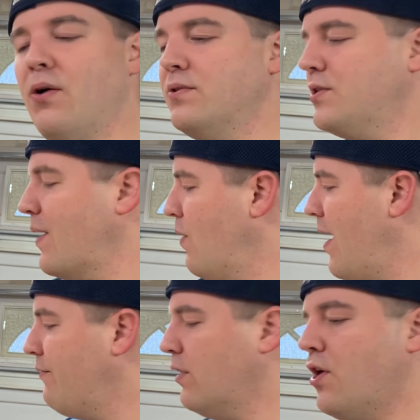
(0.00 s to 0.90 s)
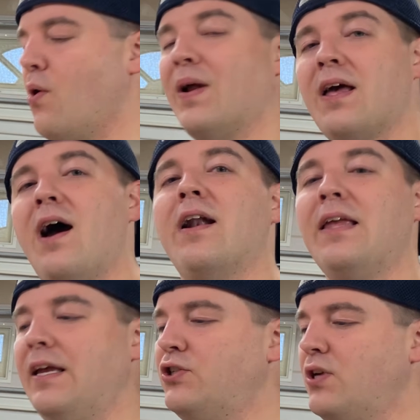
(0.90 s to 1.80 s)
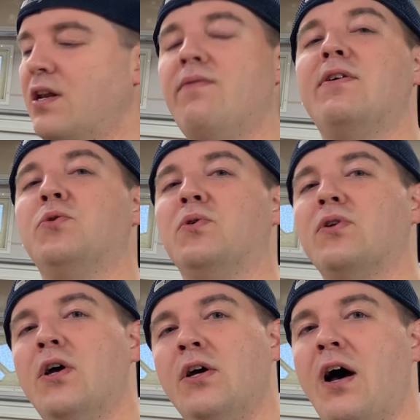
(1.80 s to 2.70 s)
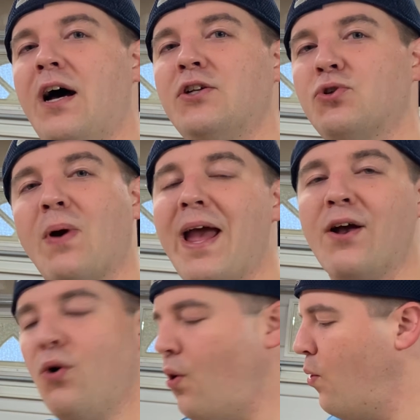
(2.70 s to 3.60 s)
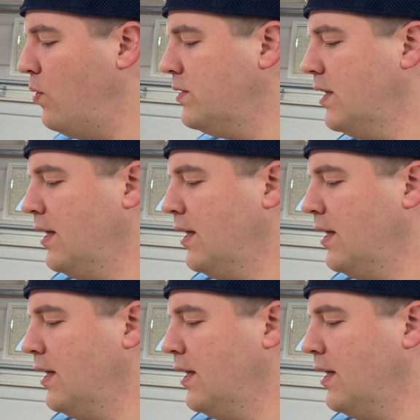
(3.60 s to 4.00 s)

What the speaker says: and so I don't have to go and cut each individual triangle hold.